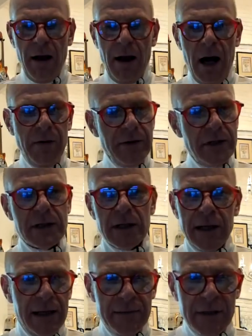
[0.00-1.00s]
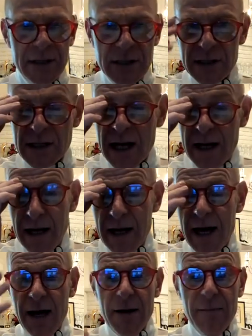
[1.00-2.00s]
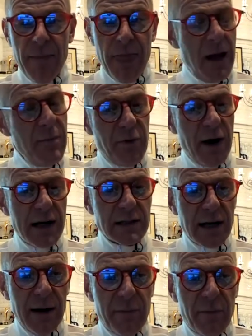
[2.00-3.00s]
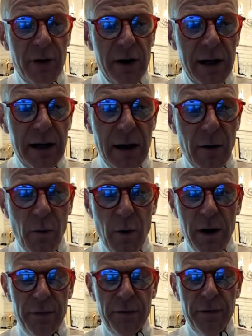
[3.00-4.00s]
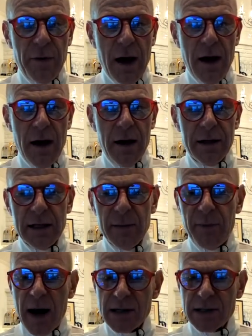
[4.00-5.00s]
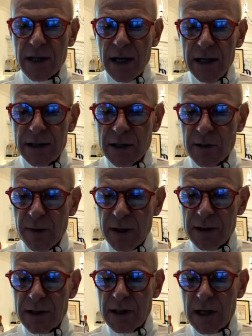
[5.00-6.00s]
obviously this is a brass library with the brass instruments